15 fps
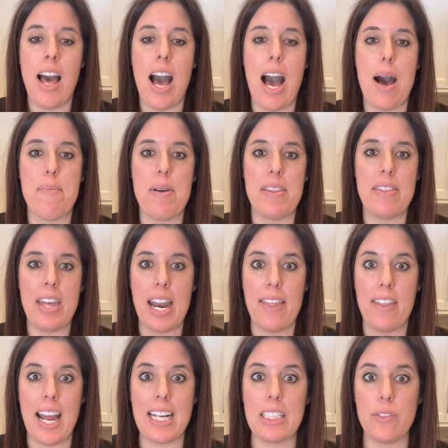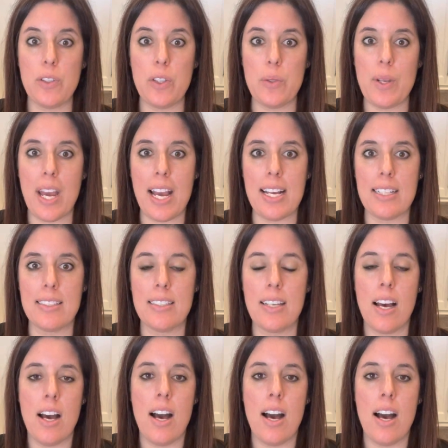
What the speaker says: And then in the next few days,